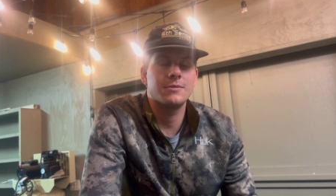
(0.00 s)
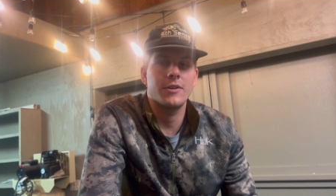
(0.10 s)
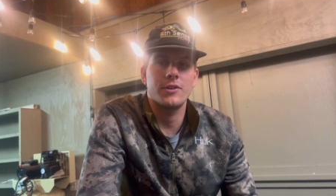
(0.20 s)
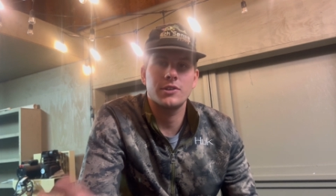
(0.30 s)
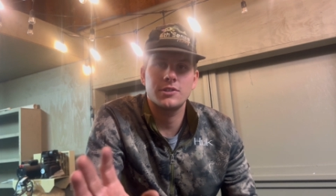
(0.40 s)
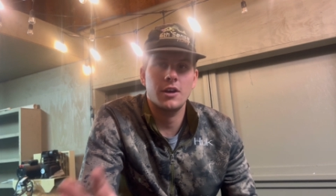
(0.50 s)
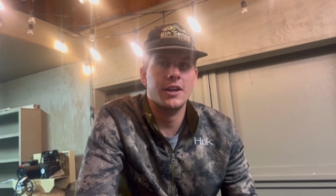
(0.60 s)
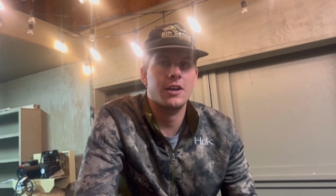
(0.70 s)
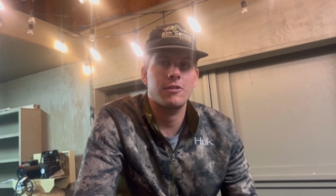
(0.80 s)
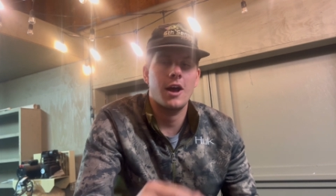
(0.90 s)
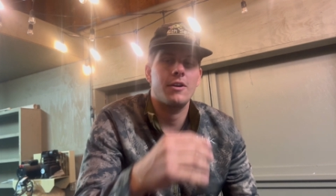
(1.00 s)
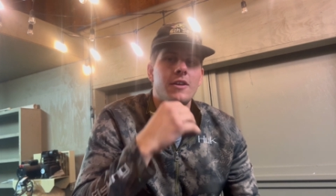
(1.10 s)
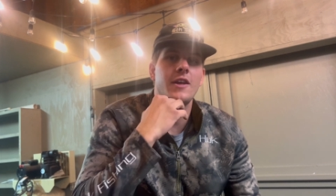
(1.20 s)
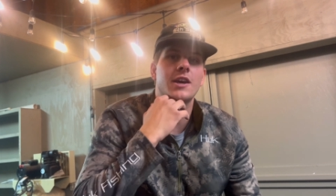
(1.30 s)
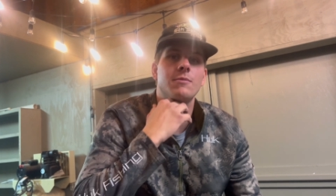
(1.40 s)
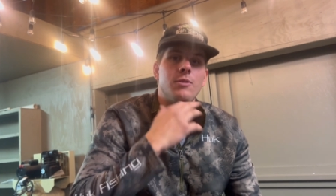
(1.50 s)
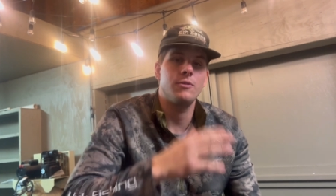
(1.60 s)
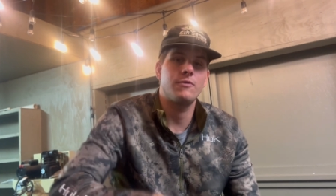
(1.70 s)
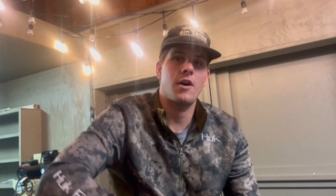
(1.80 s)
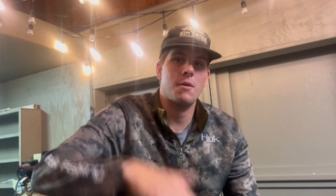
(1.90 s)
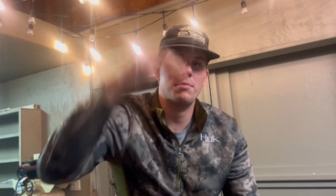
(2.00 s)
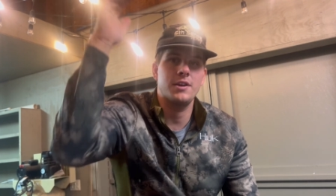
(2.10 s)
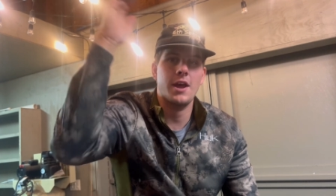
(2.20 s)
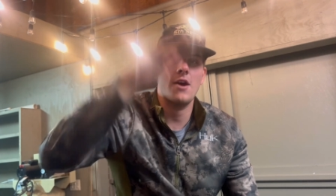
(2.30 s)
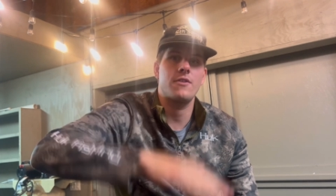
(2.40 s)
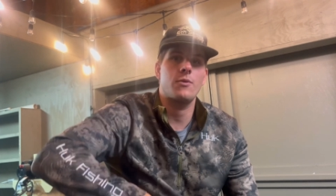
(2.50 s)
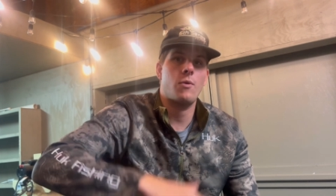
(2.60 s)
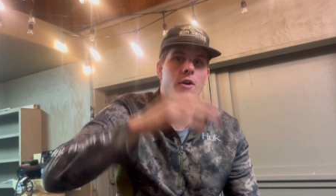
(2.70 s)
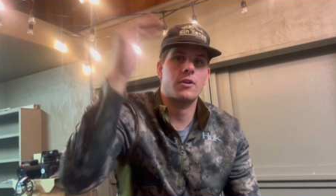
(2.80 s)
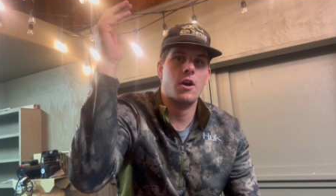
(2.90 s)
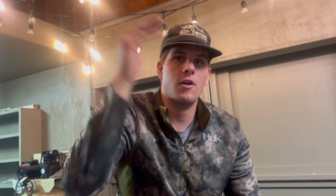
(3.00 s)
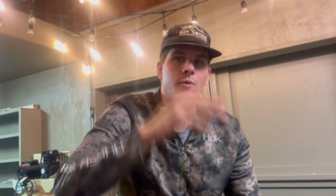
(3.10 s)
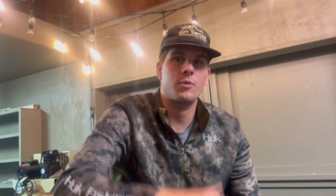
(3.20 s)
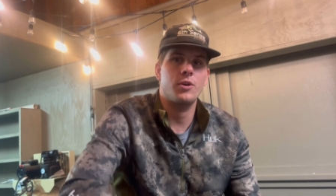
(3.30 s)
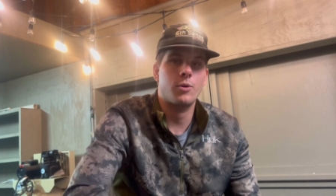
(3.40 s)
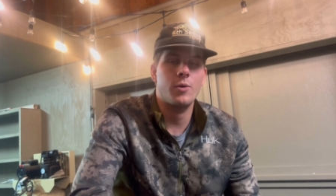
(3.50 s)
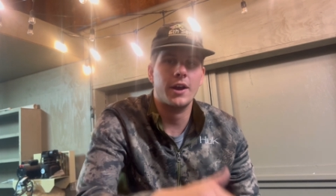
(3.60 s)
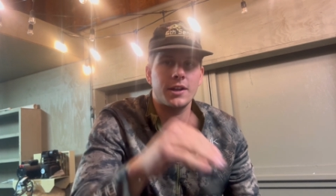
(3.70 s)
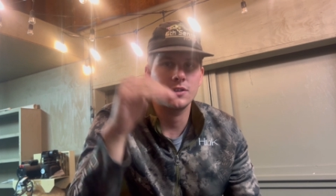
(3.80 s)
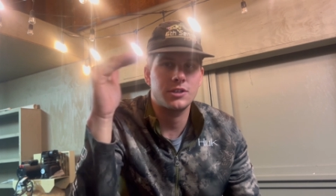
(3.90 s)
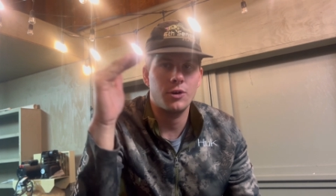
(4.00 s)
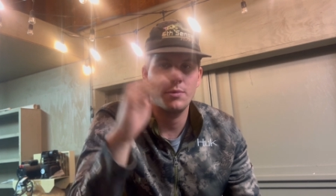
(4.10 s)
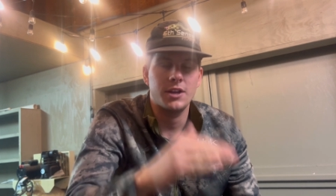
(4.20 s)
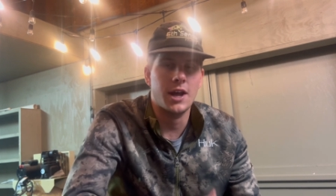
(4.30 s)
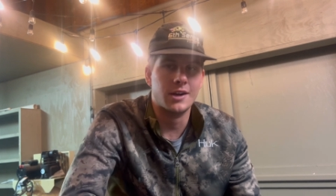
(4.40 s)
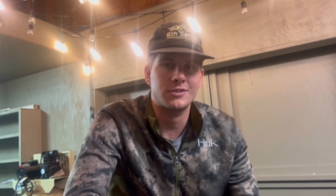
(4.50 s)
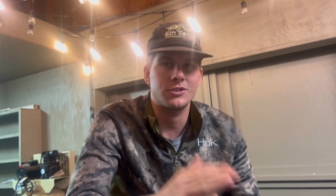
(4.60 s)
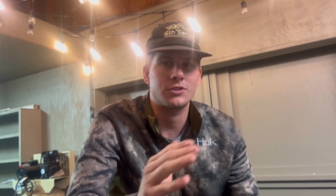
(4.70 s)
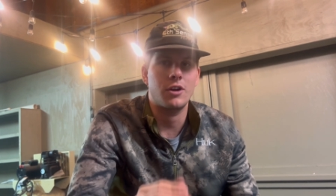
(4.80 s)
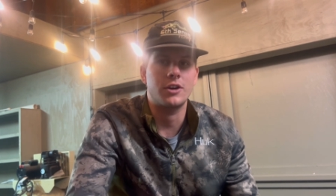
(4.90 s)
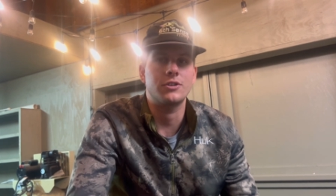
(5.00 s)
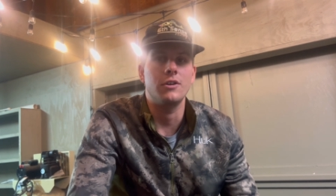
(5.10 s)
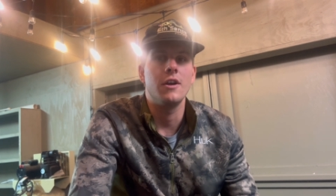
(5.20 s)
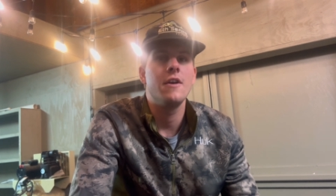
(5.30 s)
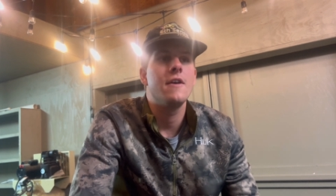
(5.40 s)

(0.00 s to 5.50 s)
whether it's sunny, cloudy, they can move up and down in the water column real quick and still be next to structure.